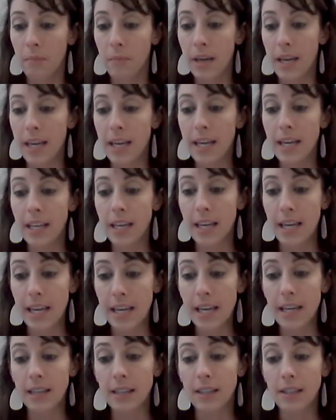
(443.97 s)
It
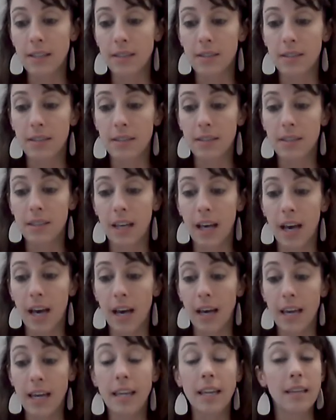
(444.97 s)

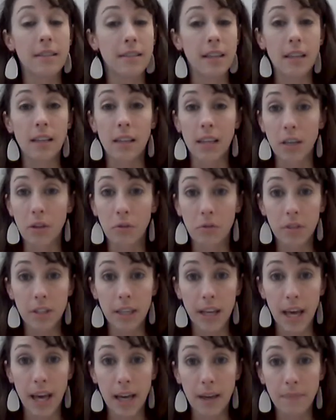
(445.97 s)
is illegal
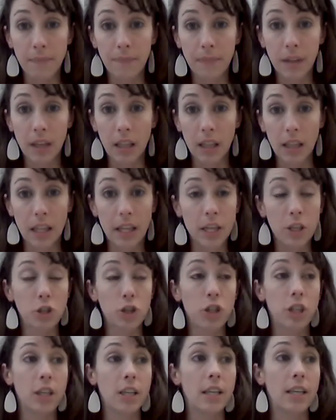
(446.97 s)
today.
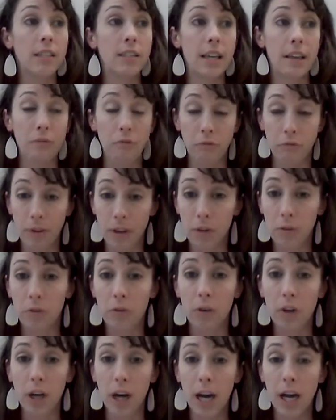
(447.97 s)
Lynching is a federal
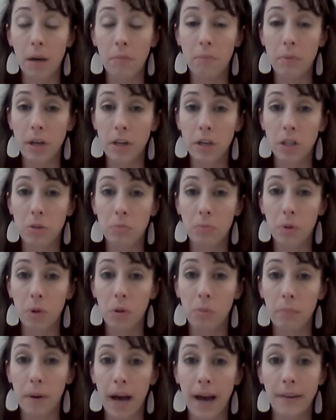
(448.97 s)
crime
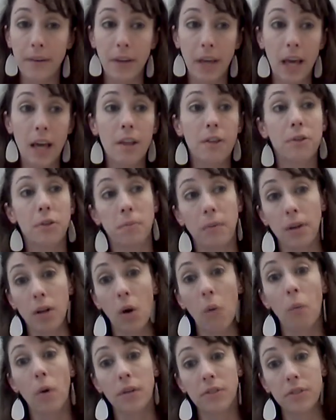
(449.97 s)
punishable by death, depending
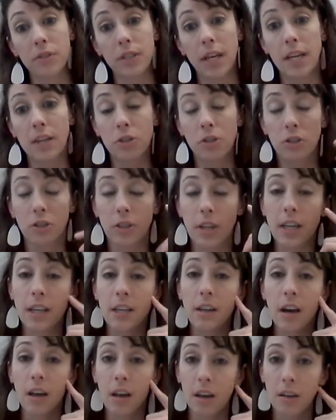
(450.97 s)
on what state you're
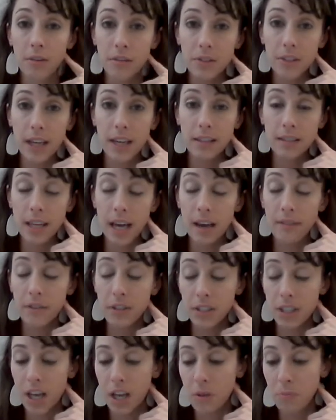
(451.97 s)
in. Not all states have the
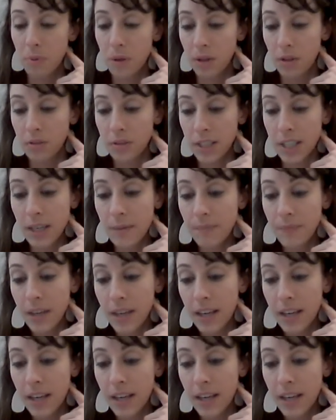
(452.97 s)
death penalty.